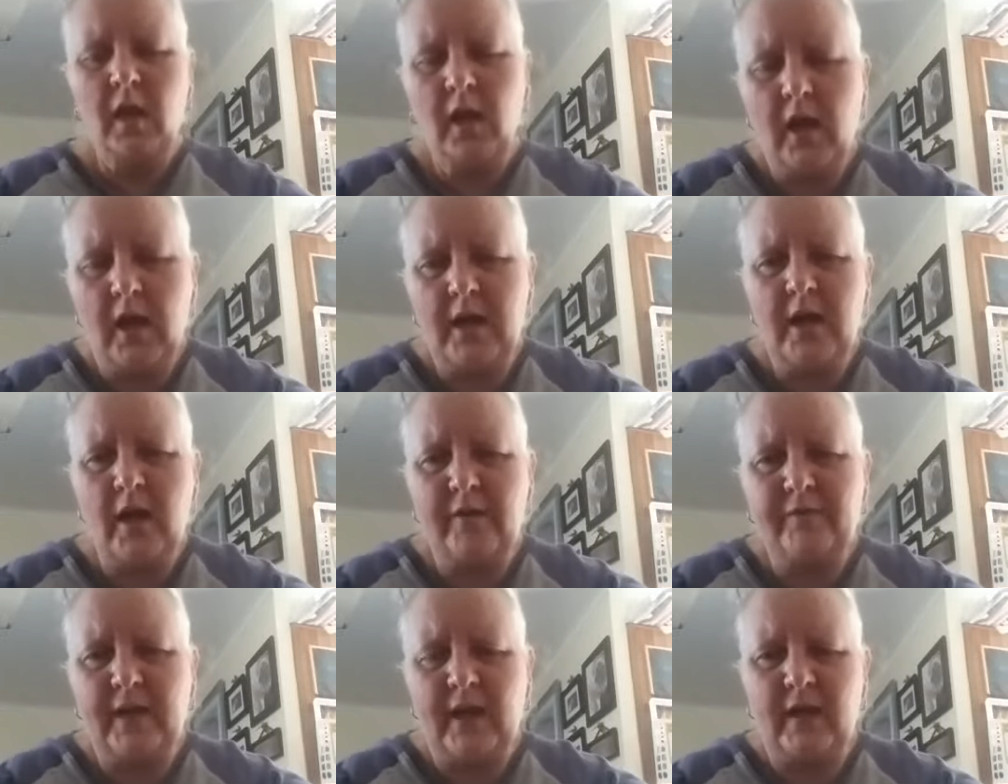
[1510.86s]
I don't know
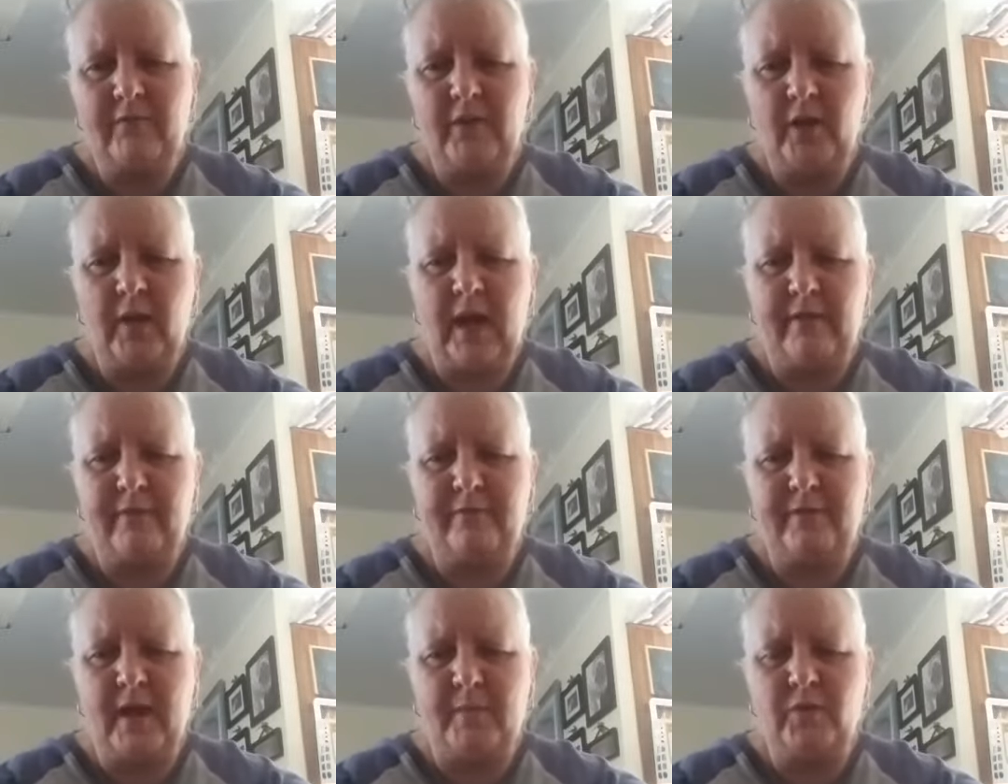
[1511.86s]
if any of you
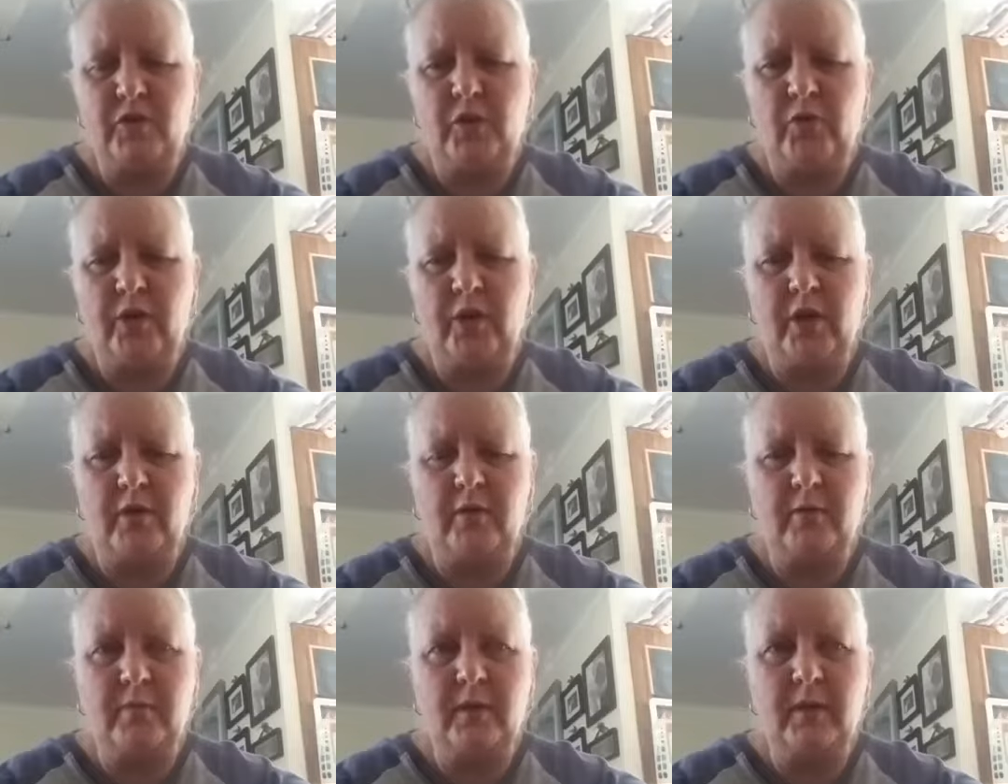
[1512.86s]
have um, children
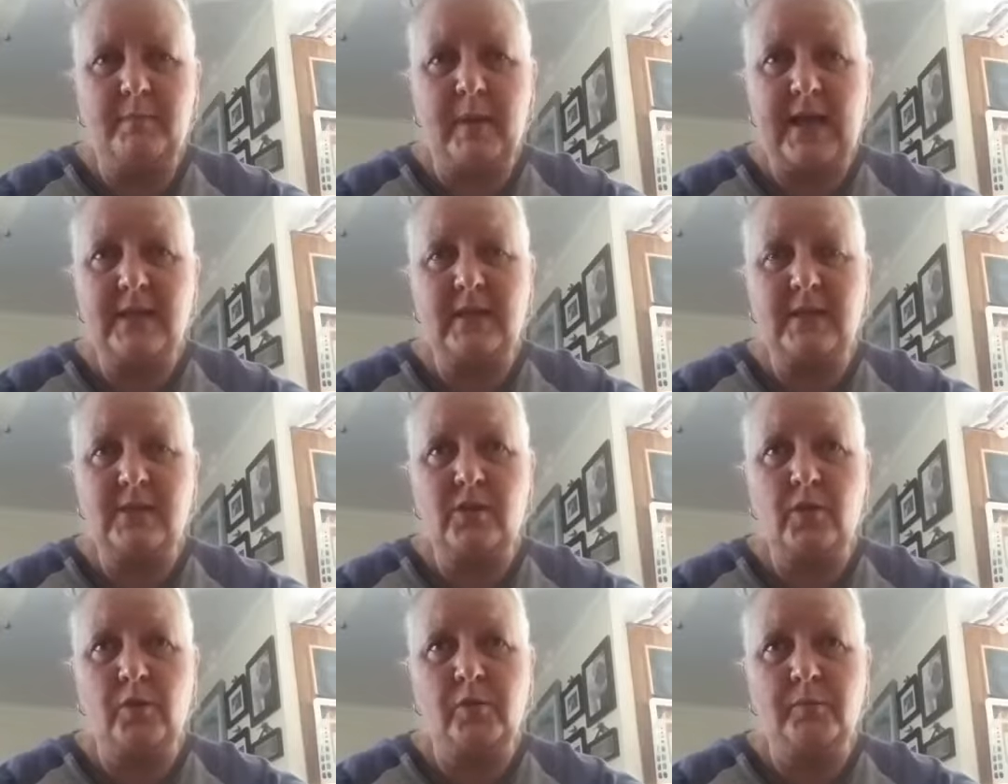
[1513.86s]
who paint at
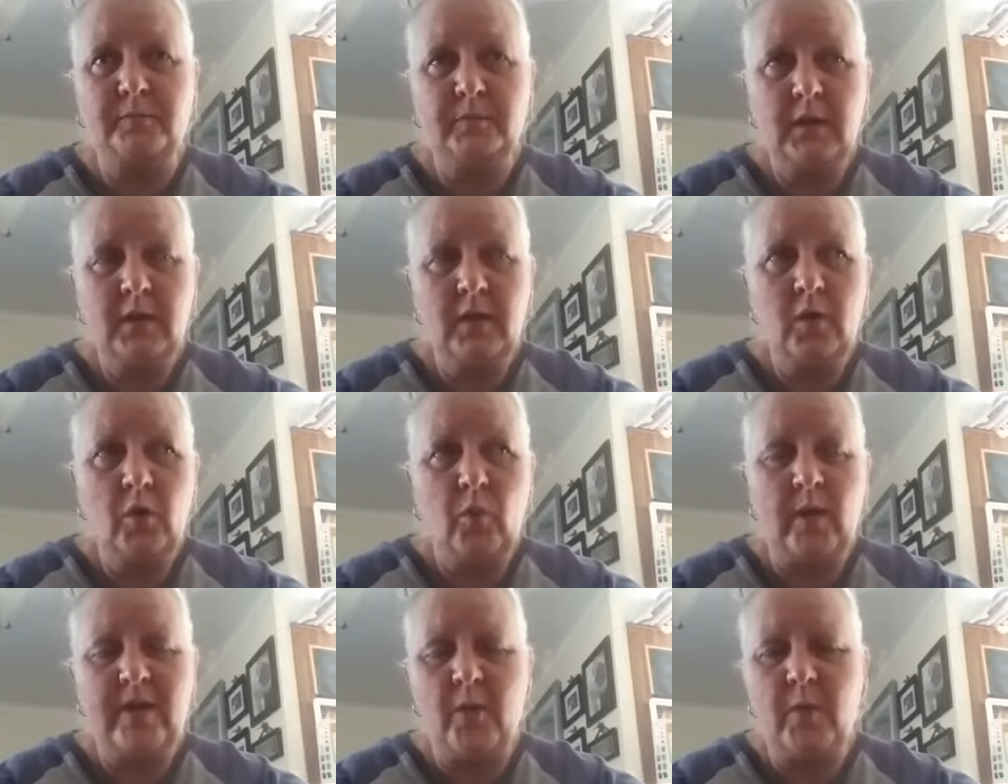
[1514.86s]
school.
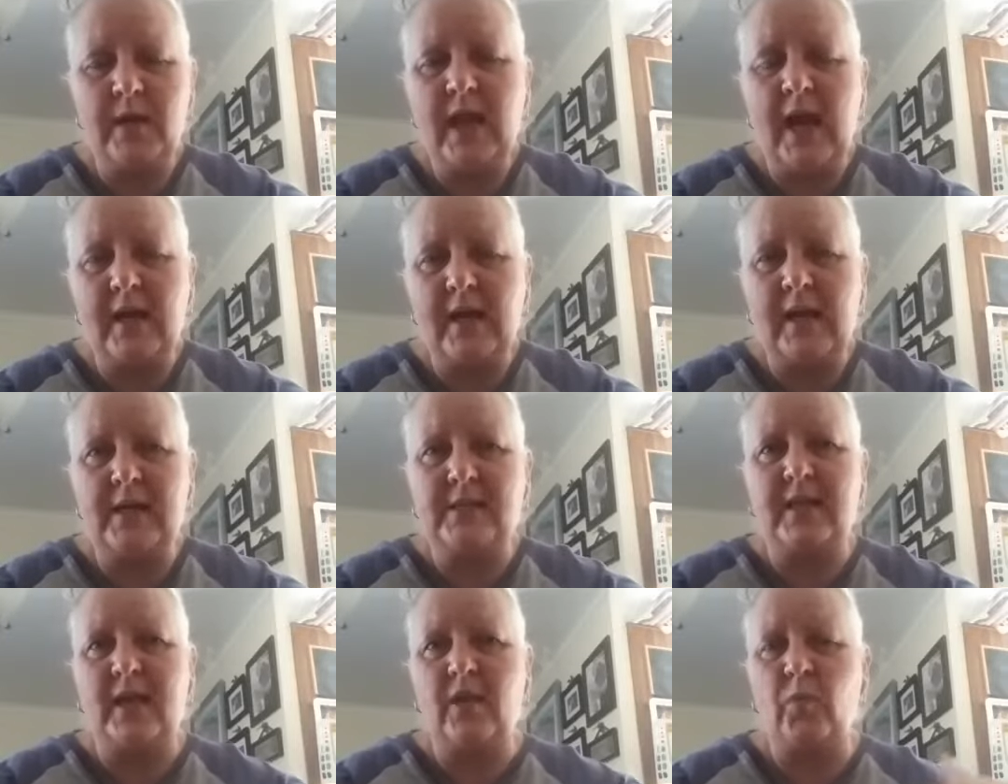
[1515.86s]
When they were young, at
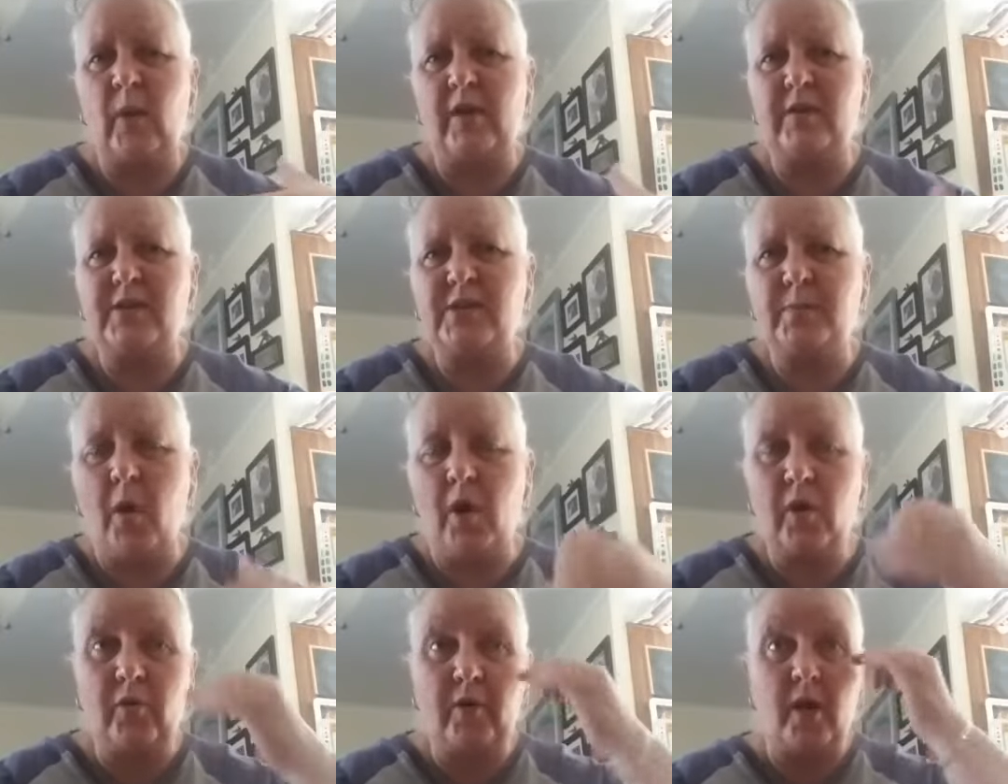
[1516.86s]
least they could wear a
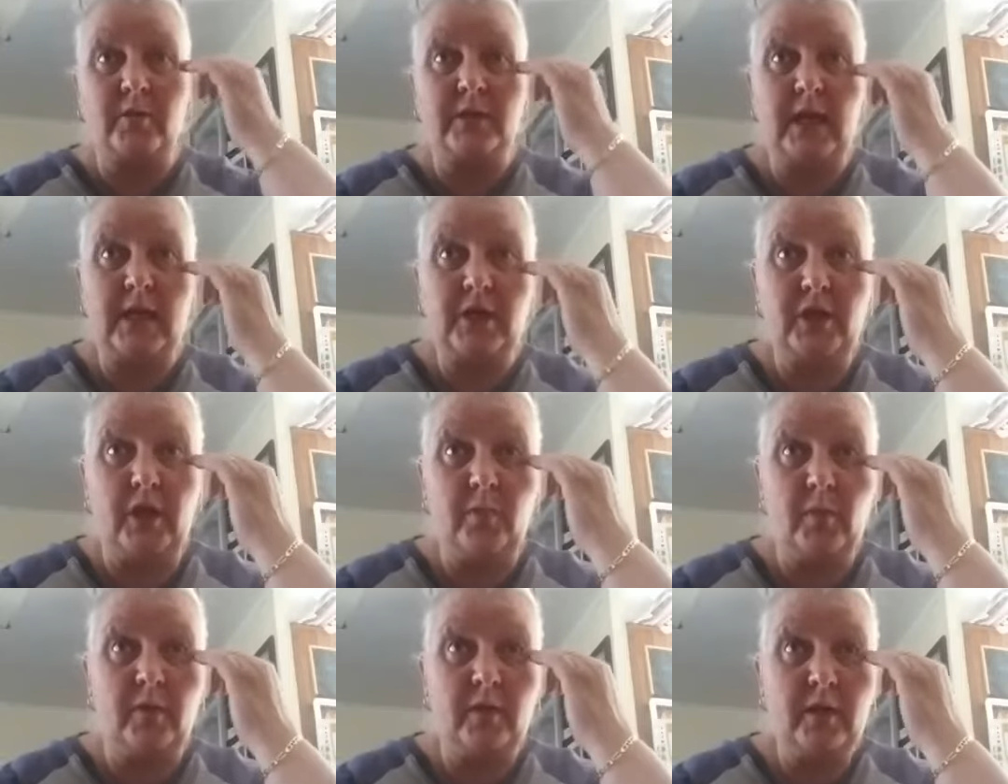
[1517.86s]
smock or an old
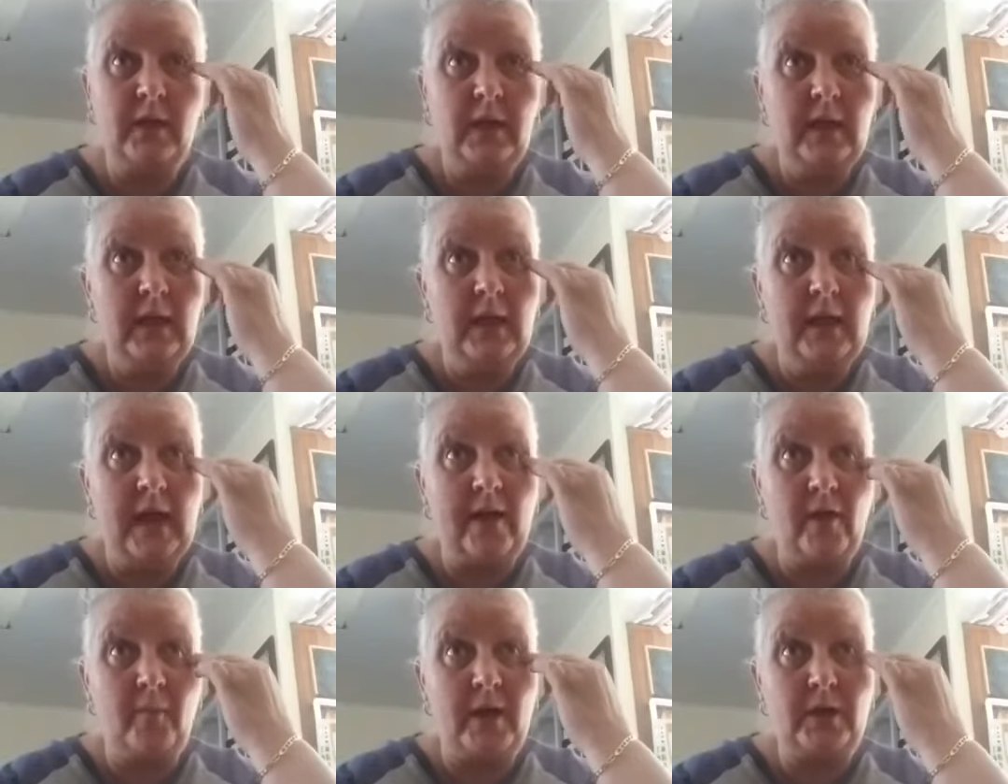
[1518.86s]
t-shirt. Well, now
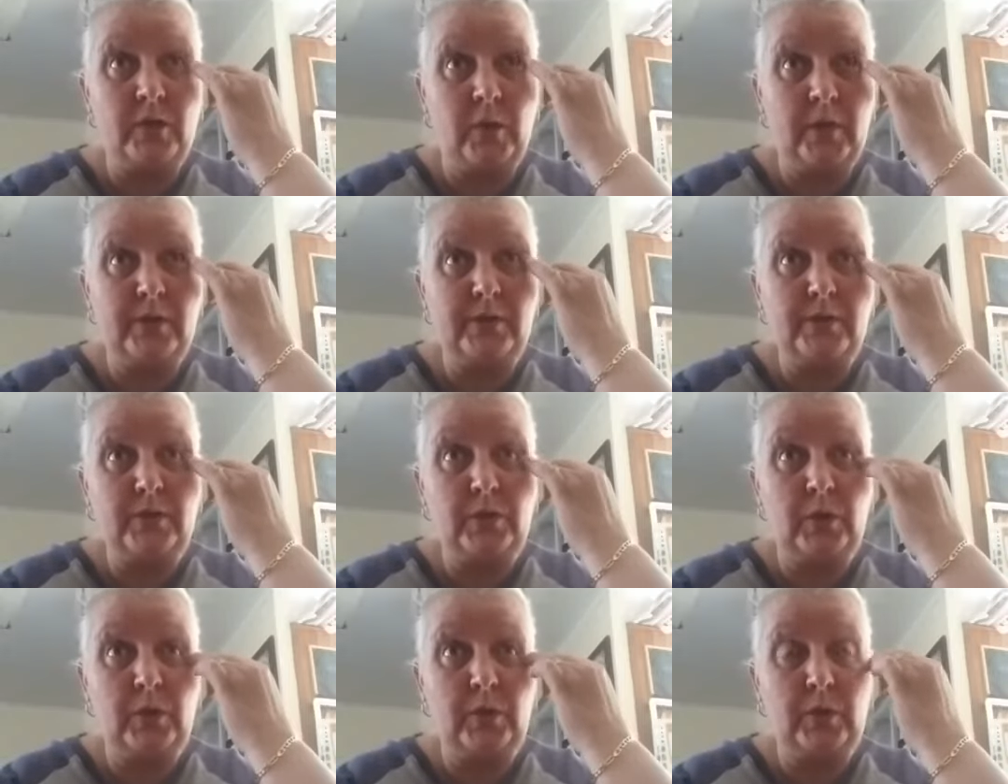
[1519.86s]
that my daughter's
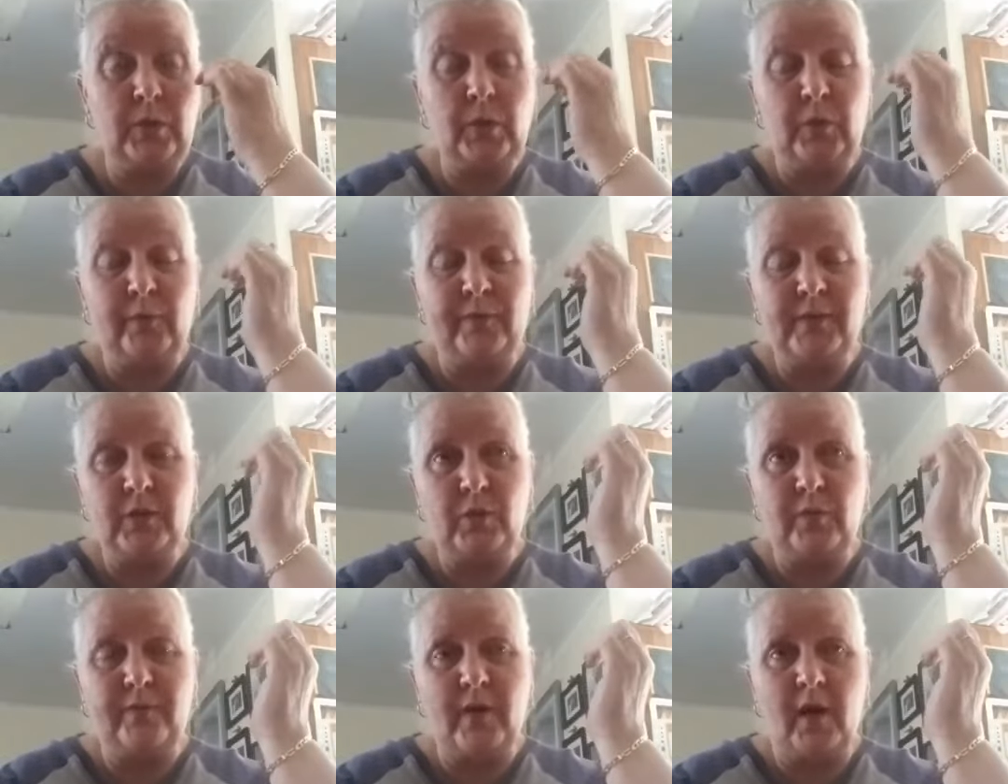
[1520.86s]
too cool for
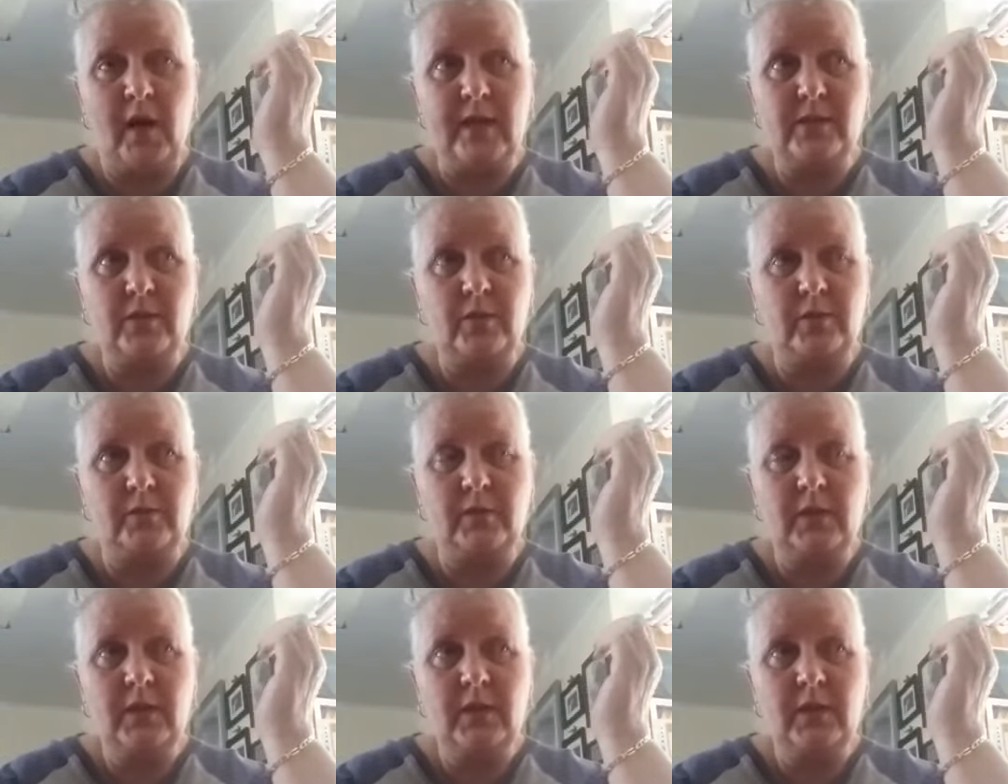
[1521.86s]
school for high school,